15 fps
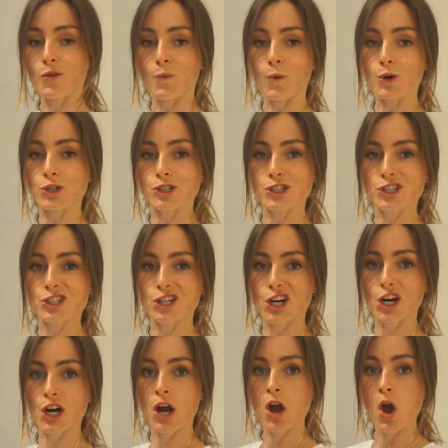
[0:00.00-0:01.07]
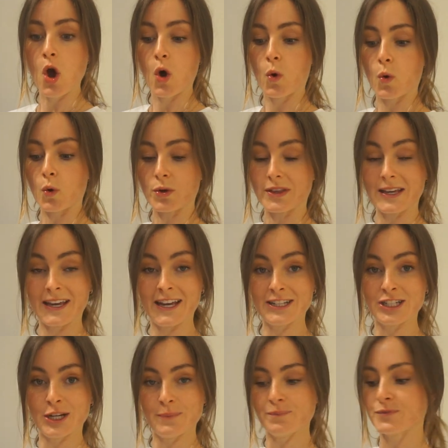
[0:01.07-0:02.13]
Worcestershire or the
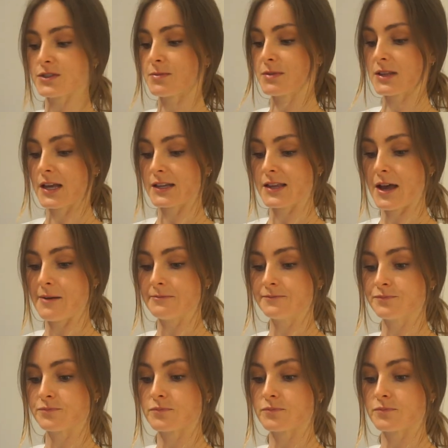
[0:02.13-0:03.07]
ketchup, something like that.